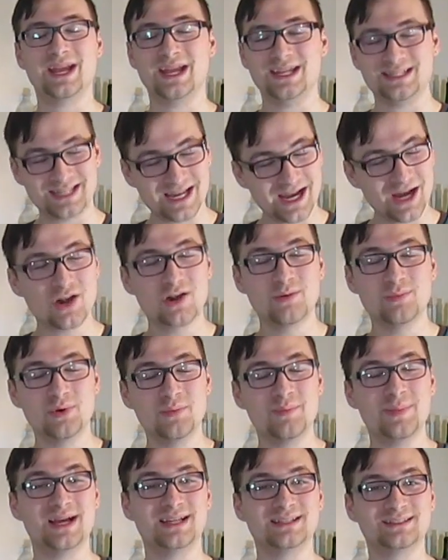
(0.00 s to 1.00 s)
a
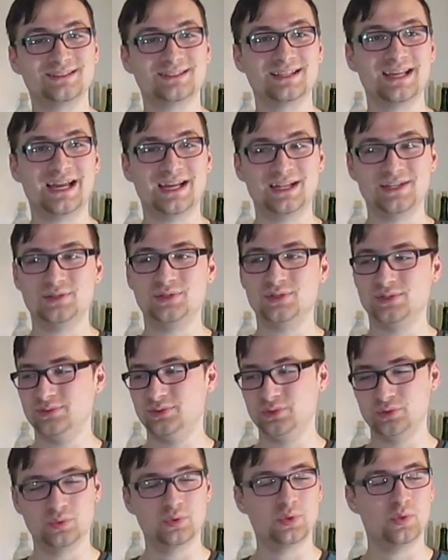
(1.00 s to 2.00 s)
terrible mess and
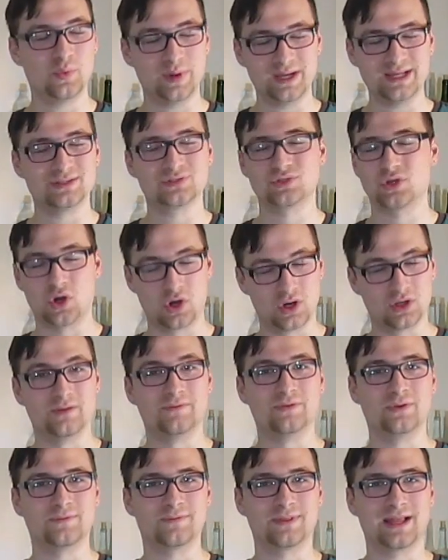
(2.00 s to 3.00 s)
you will waste all
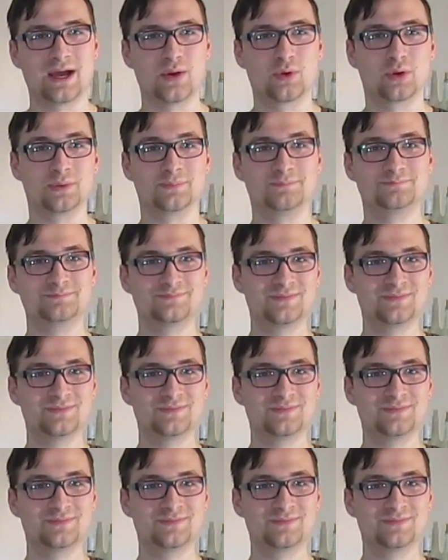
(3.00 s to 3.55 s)
of your flour.